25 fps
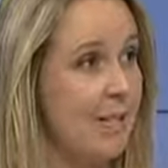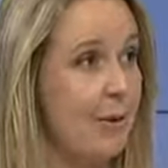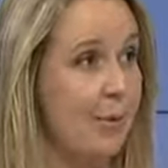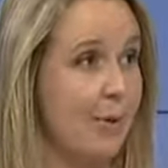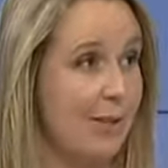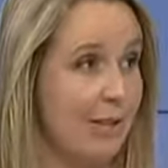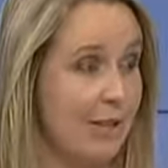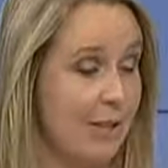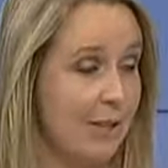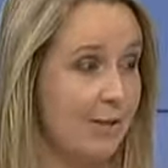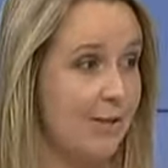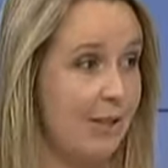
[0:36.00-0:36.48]
we
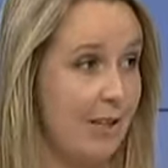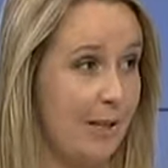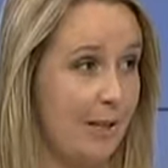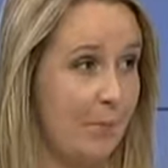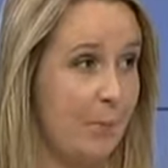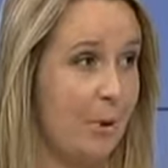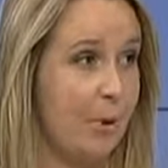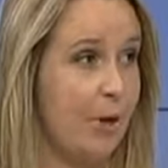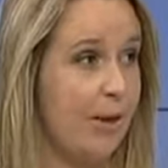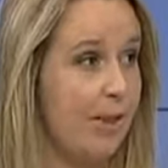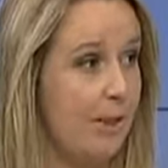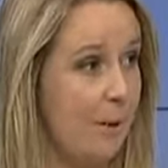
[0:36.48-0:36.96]
think it's really
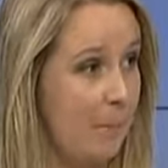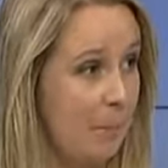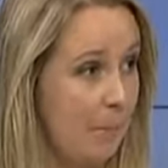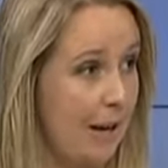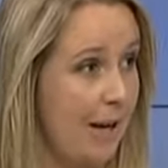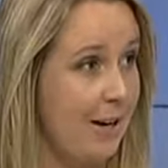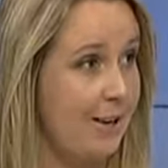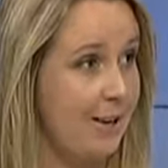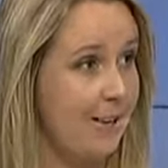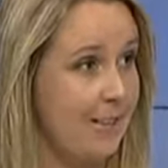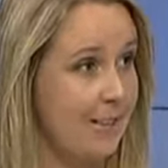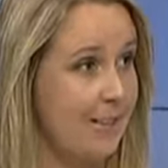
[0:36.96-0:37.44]
important that
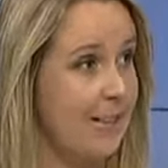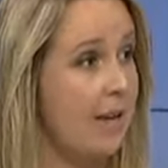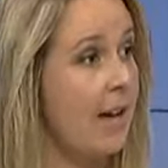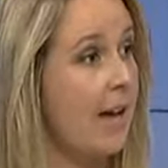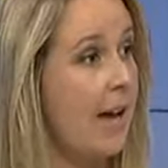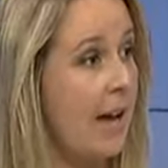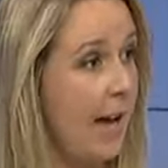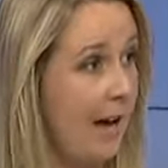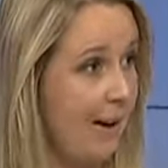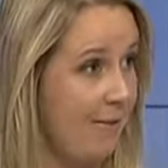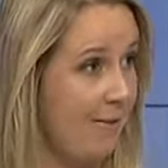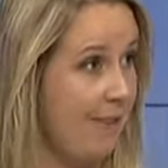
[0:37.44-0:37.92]
parents
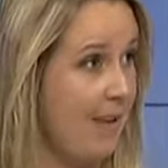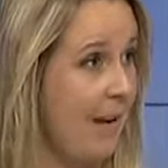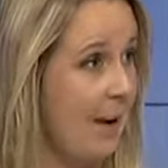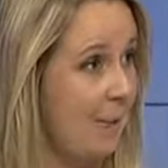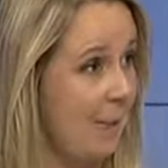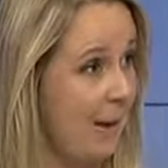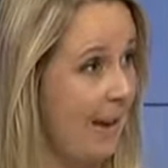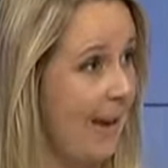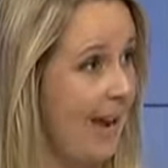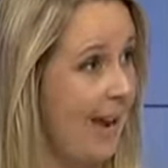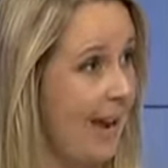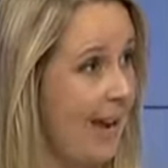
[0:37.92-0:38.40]
have the upper
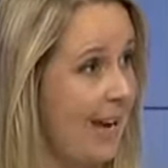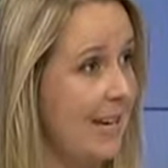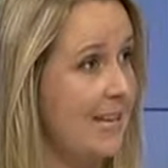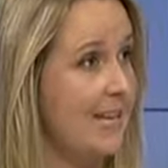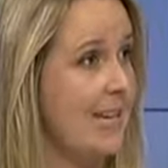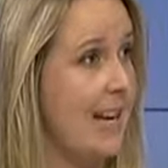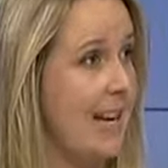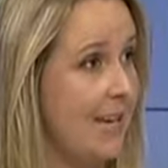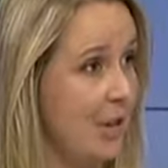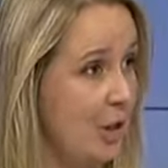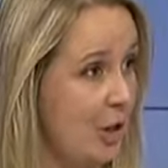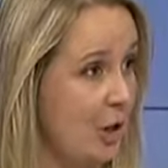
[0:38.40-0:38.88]
hand and
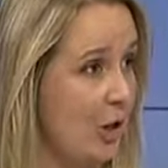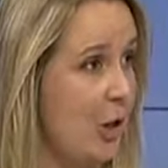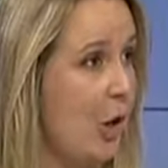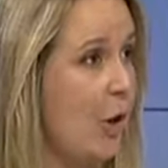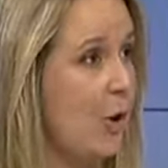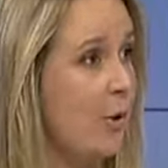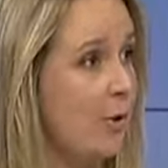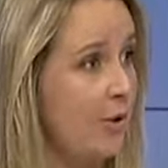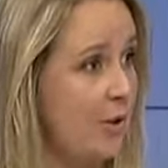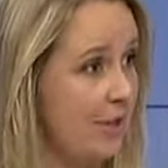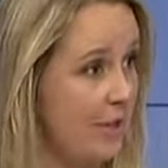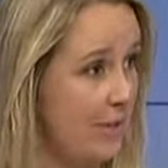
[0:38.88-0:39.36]
actually
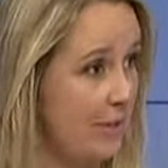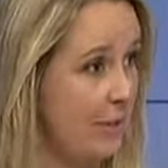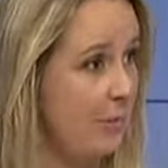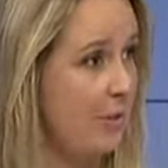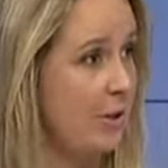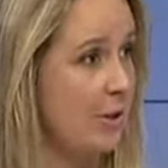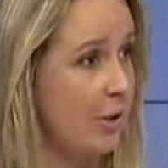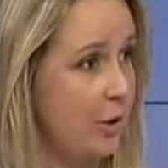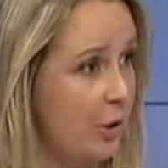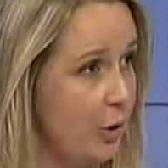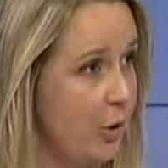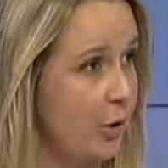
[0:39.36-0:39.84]
know the tips
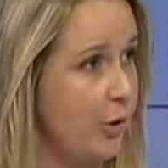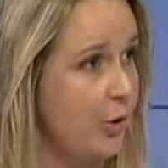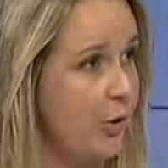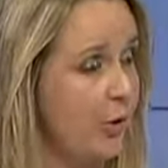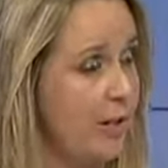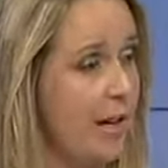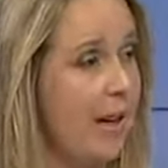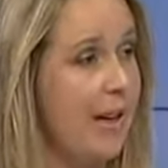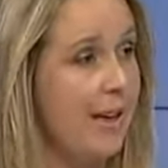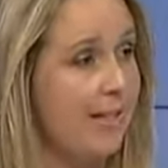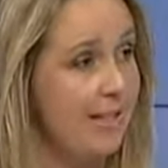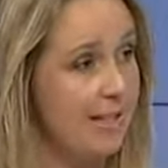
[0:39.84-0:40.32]
and tools,
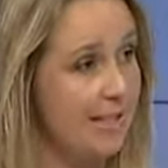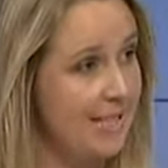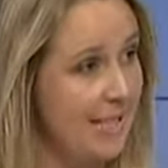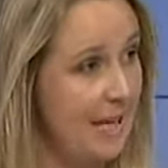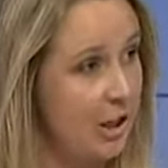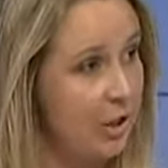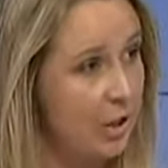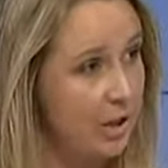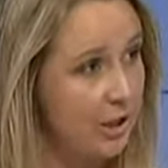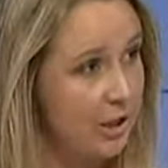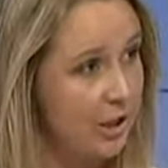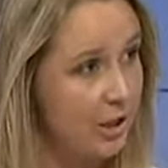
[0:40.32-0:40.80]
the
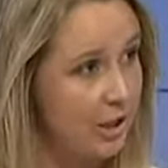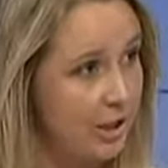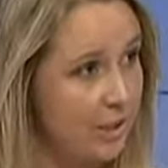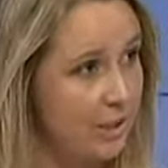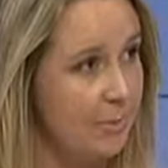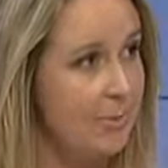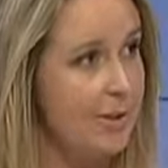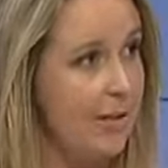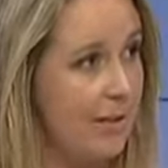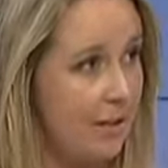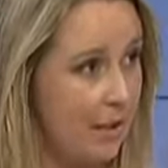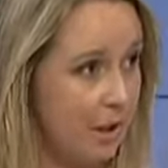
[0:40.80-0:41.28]
technology tips
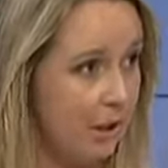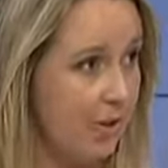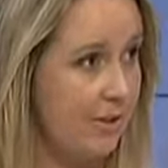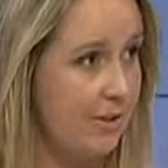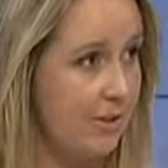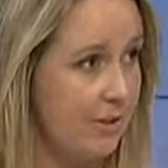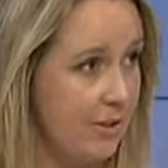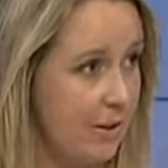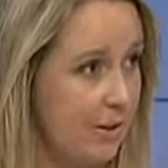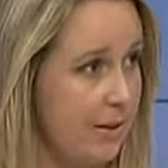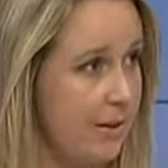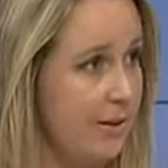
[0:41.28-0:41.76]
they can use
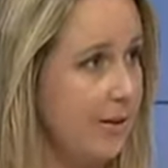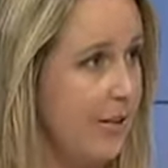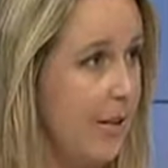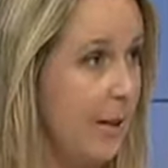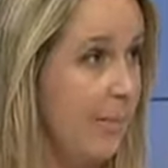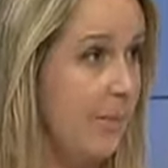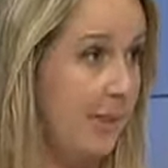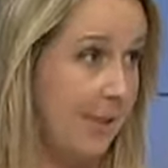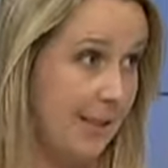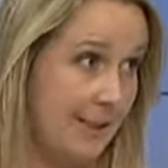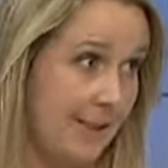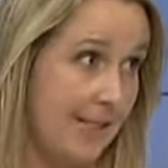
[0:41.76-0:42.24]
to keep
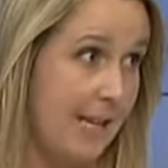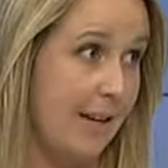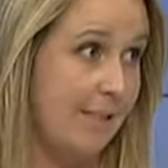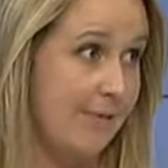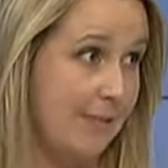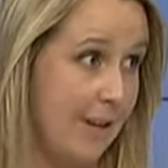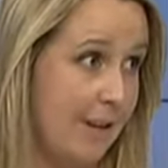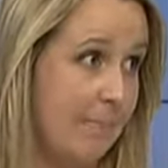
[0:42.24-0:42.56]
things safer.